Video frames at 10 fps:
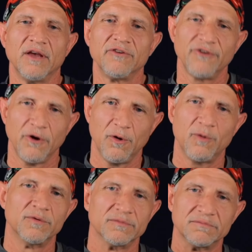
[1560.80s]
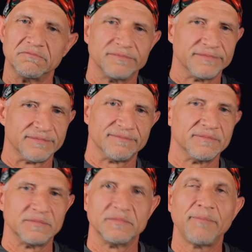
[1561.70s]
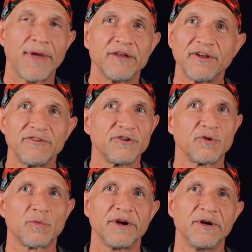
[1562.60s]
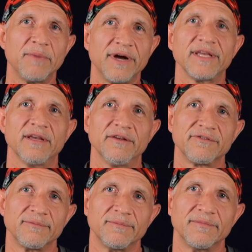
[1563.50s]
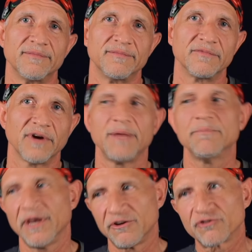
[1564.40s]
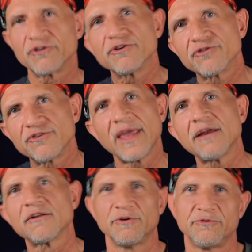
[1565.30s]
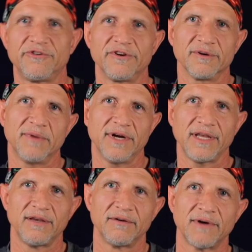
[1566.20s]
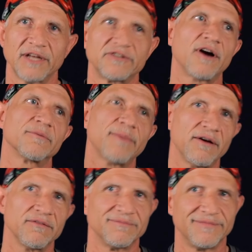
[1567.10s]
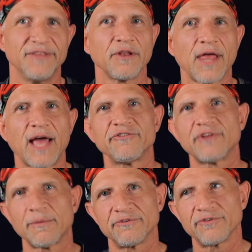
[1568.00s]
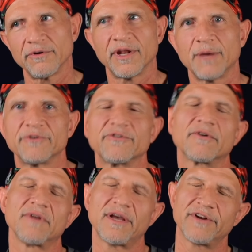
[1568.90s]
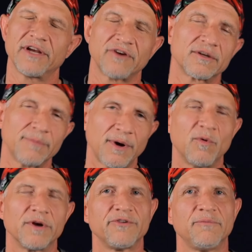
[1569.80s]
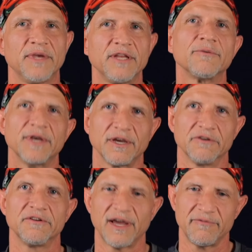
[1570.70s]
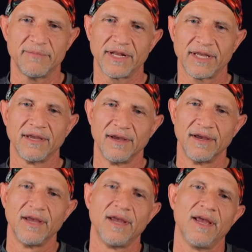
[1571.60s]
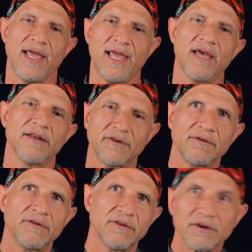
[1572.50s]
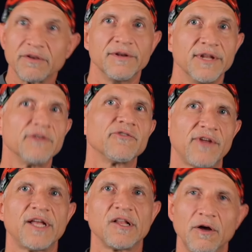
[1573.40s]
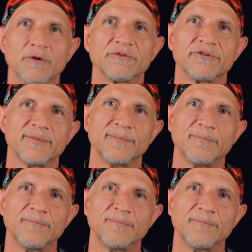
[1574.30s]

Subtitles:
So pay attention to where your buddy is, right? Make sure you're staying close to your buddy. I talked about in the last episode, in episode 11, I talked about what does it mean to be a good dive buddy? And you need to stay close.